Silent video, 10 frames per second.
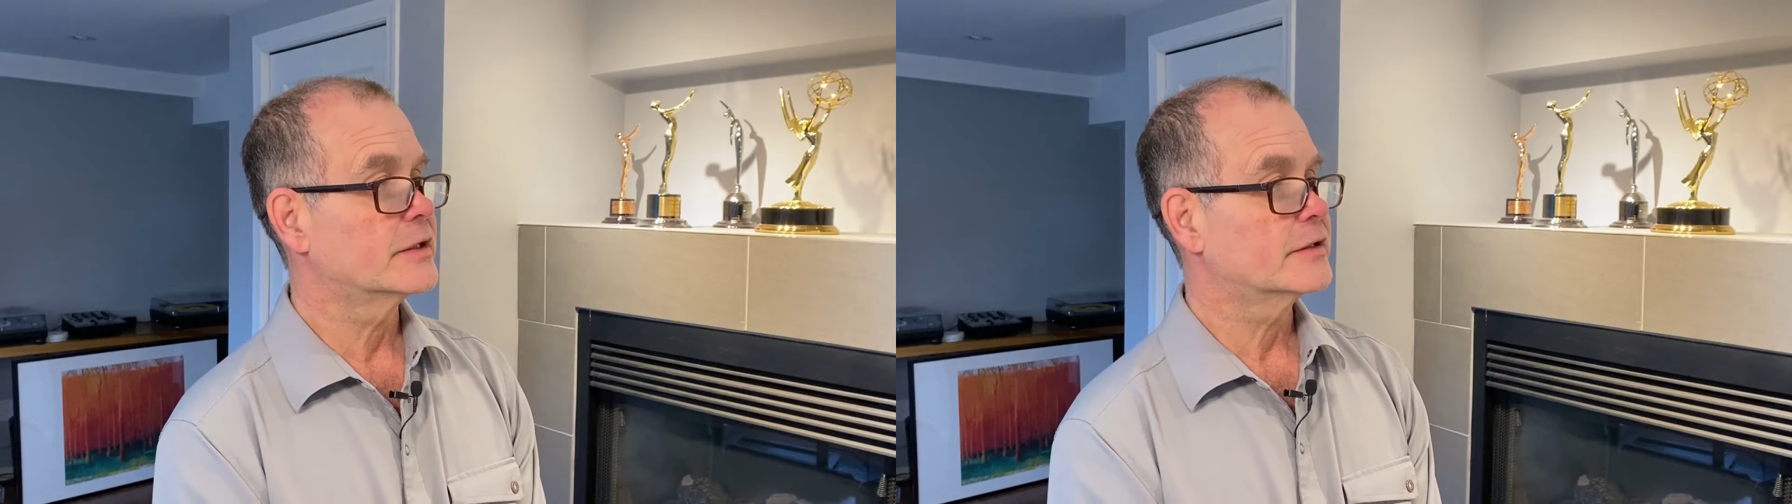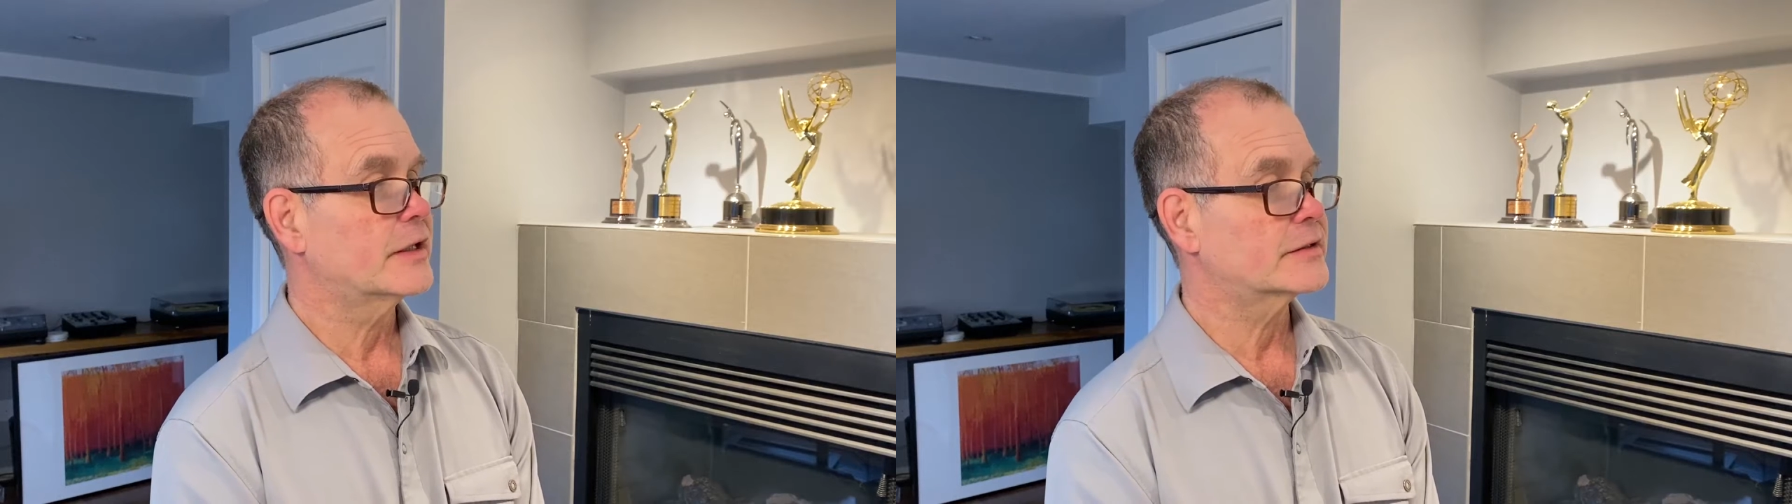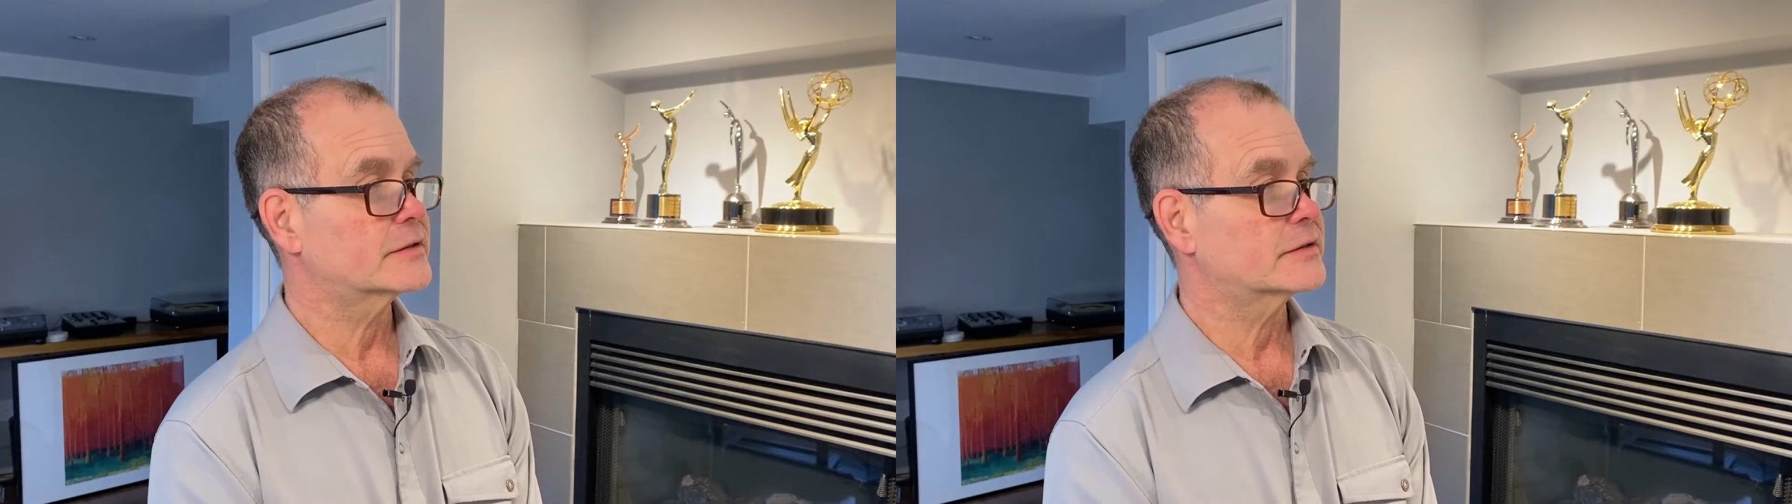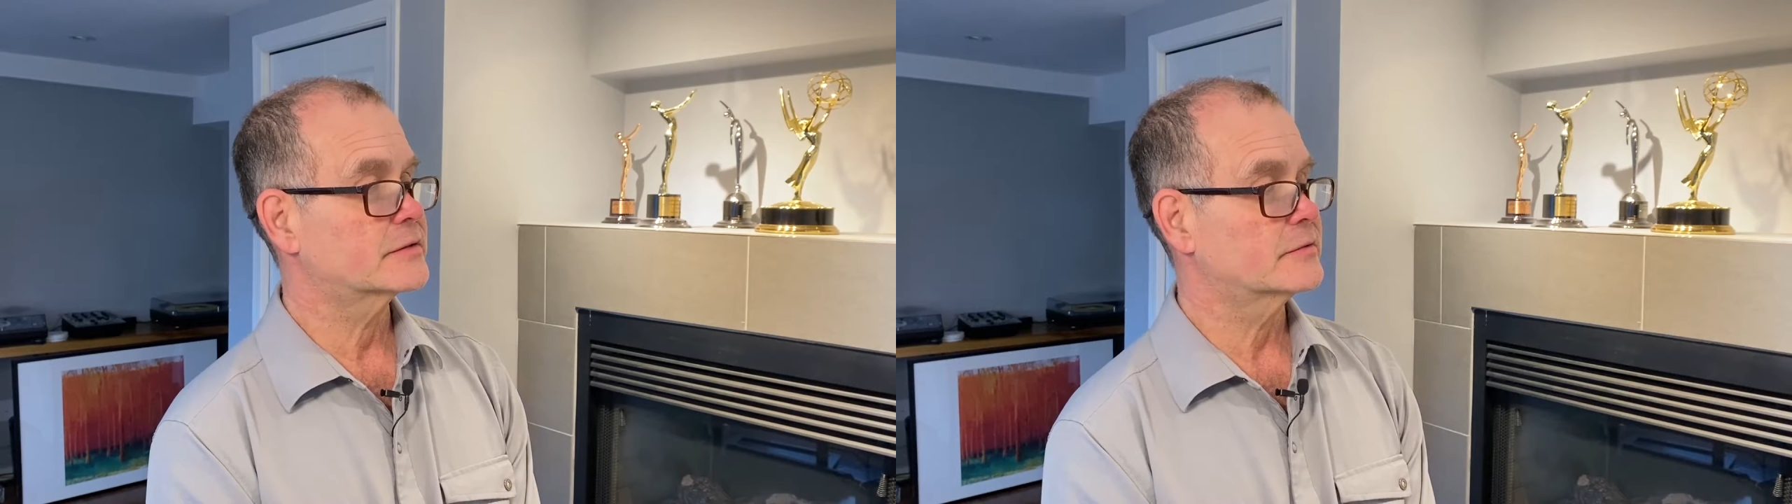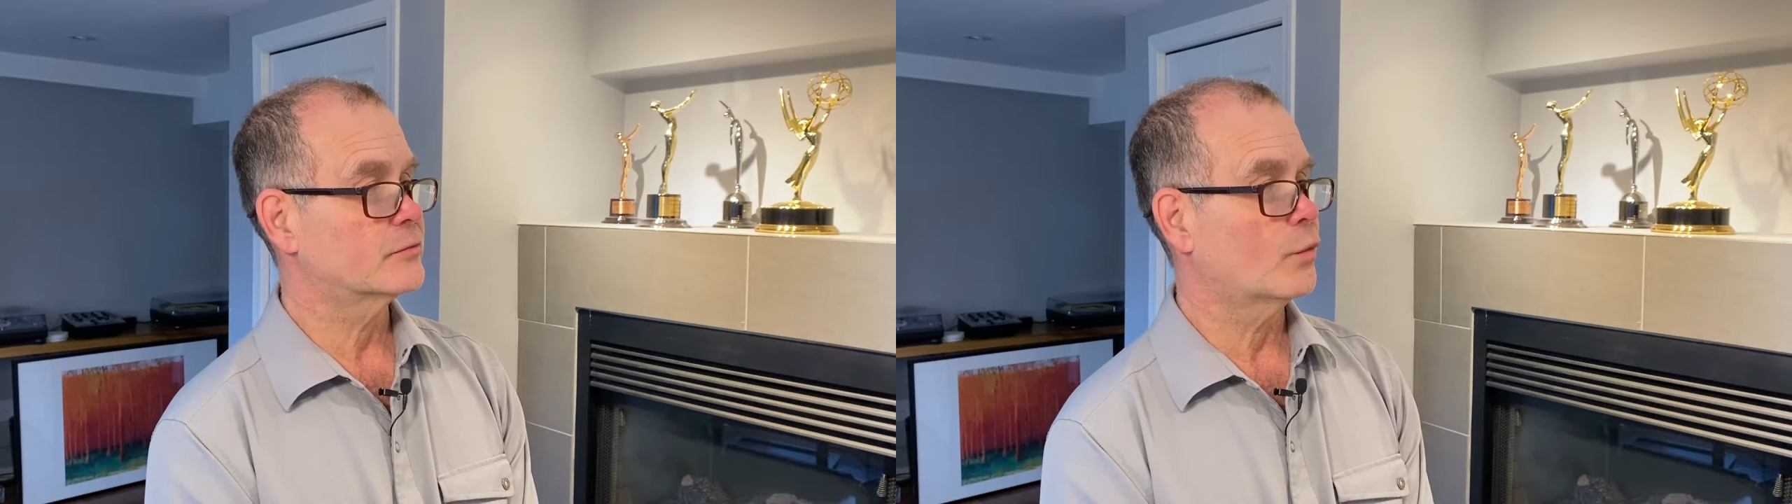That's
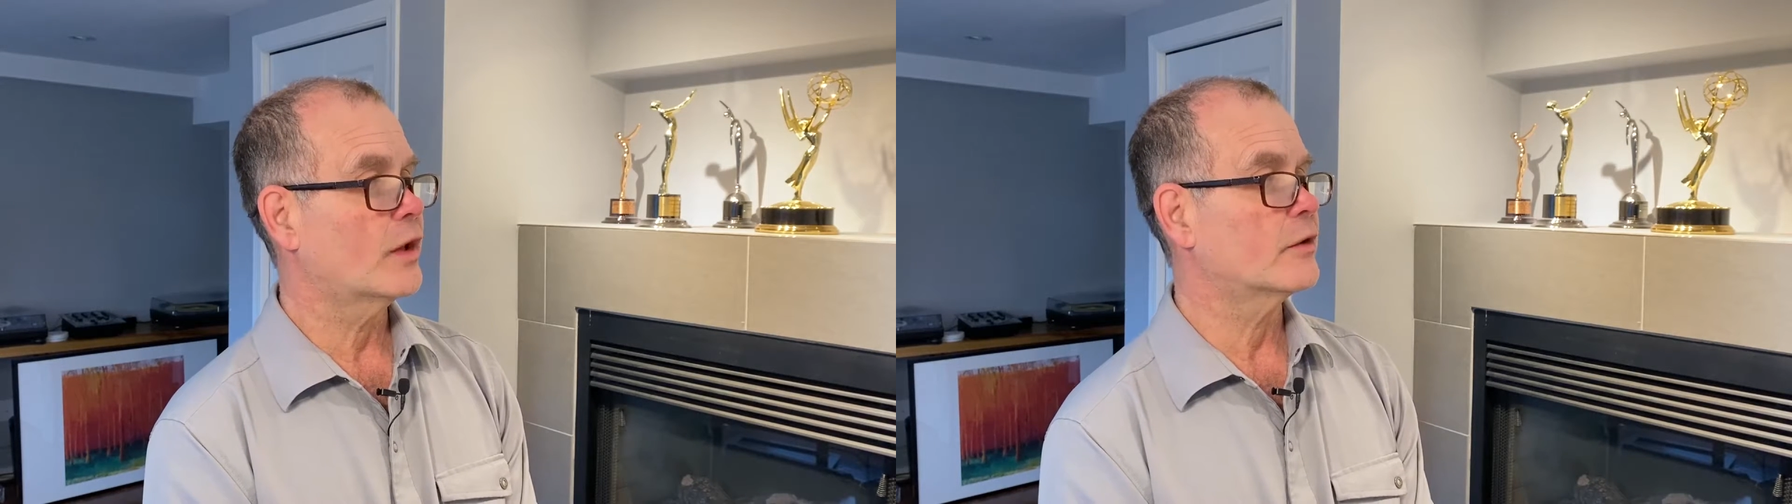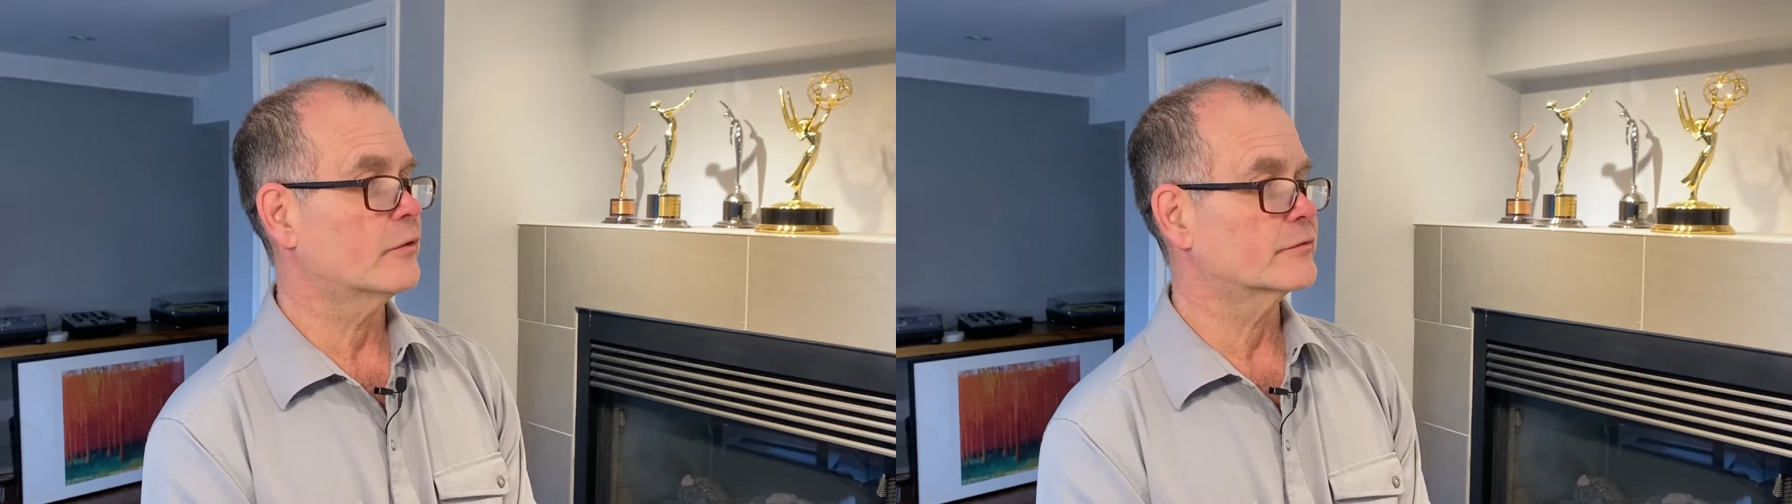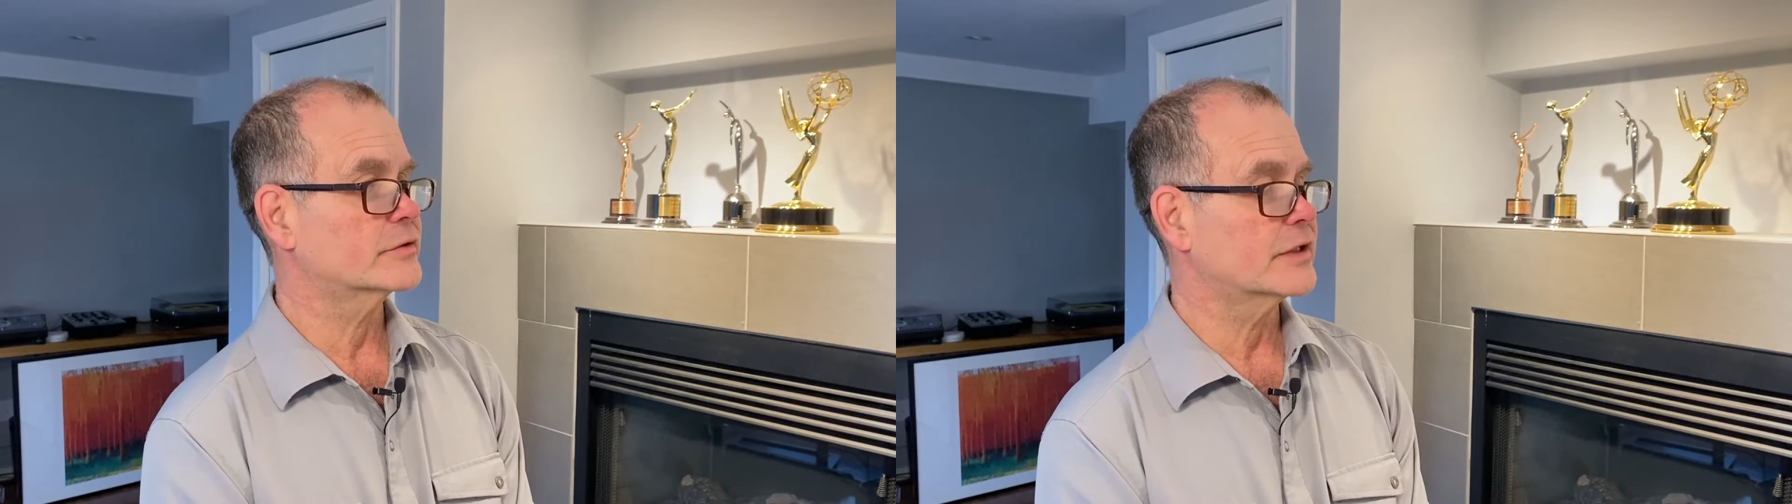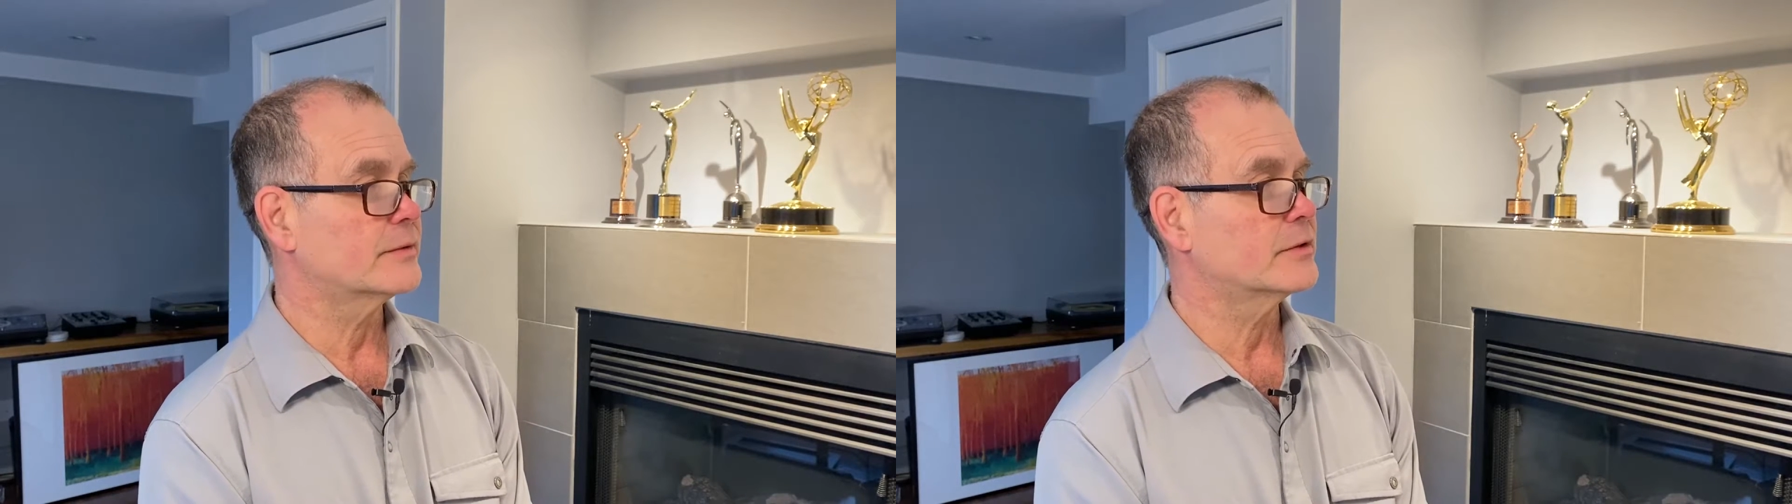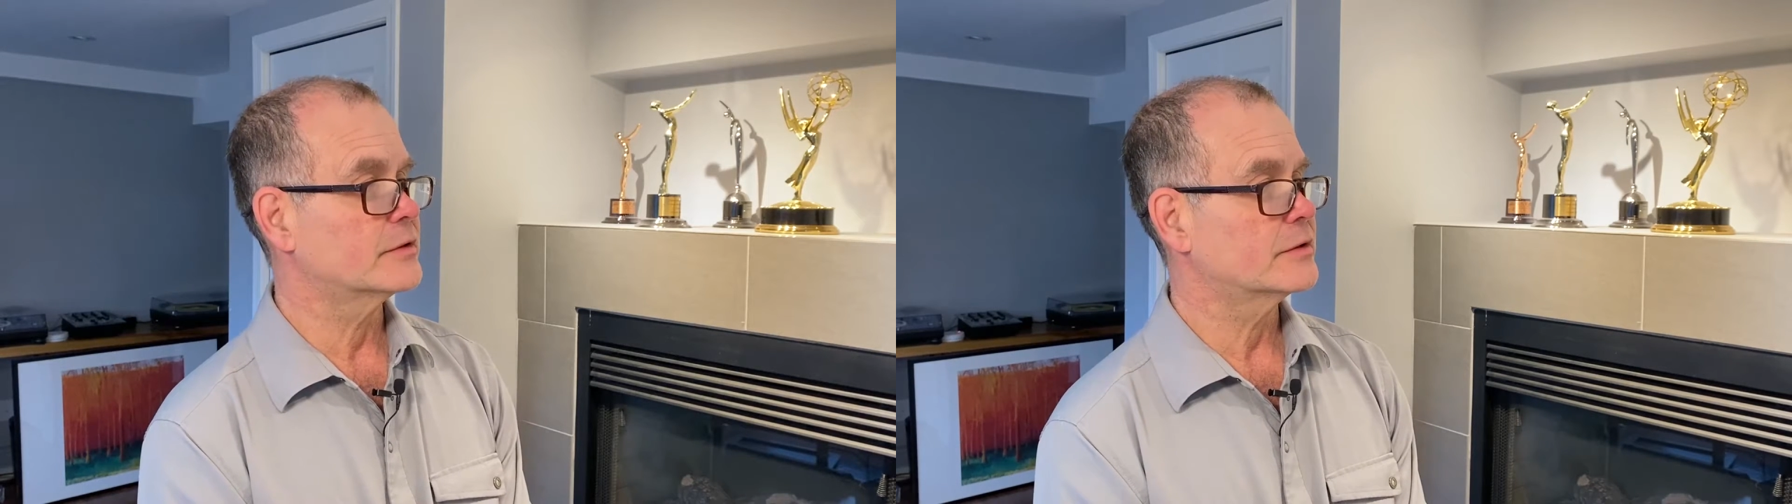well over
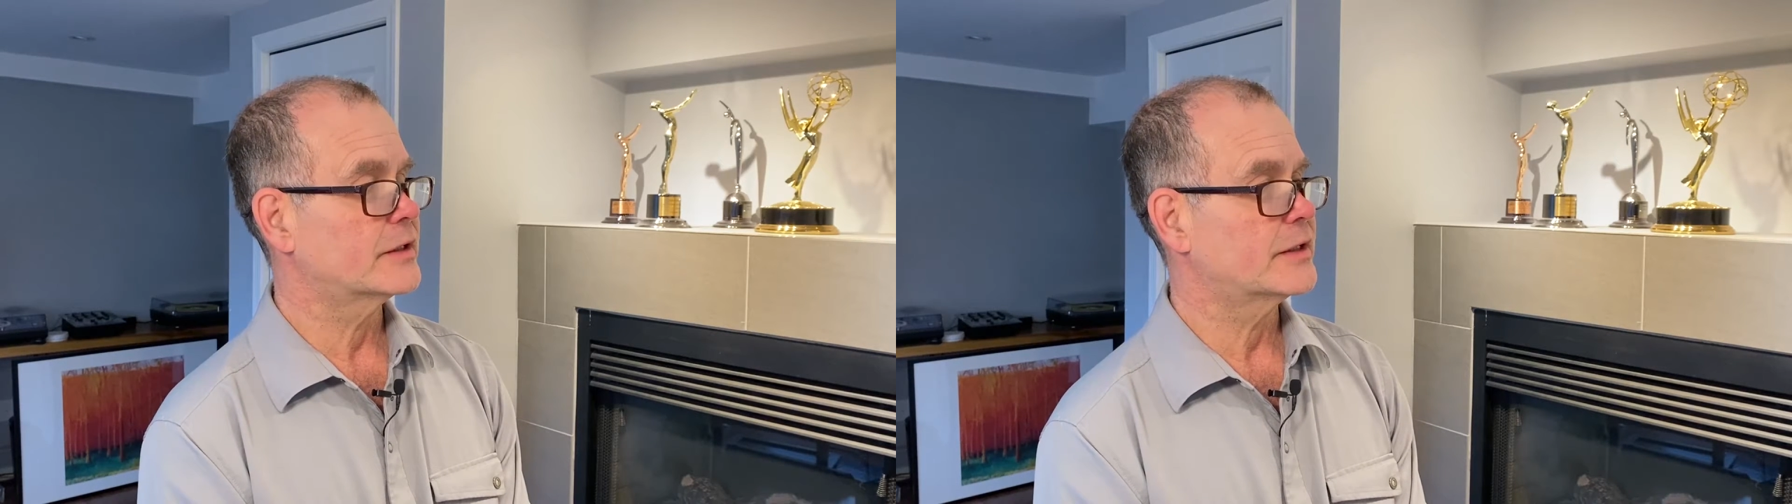double.